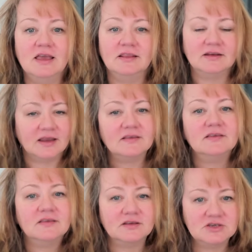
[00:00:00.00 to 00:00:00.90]
the text
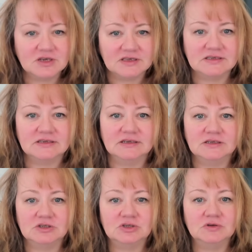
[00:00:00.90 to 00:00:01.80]
is adjusted
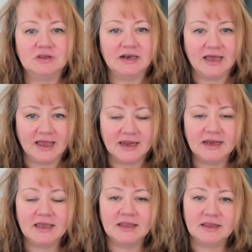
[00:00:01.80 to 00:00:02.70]
to the
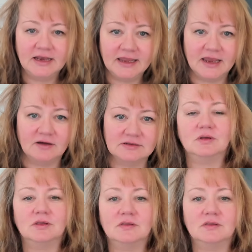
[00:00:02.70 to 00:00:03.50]
line and the layout.